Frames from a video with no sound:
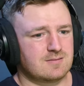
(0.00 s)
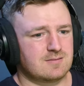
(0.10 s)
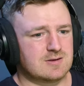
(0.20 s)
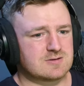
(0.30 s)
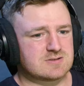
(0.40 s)

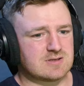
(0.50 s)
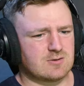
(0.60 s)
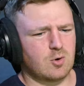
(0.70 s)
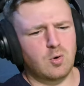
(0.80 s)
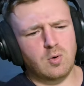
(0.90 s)

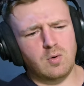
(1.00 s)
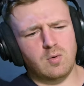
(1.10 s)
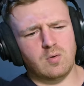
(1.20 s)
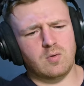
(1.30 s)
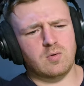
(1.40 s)
Interesting.
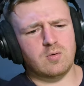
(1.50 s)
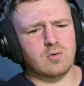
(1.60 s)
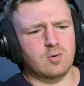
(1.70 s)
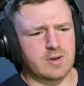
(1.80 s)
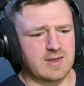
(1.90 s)

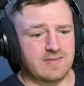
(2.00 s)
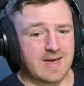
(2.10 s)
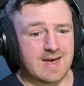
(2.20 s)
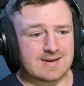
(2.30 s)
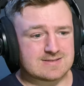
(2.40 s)
Oh, okay,
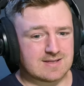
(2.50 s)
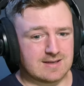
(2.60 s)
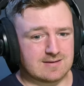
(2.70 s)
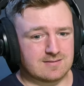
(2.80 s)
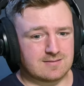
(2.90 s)
that is
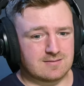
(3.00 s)
like.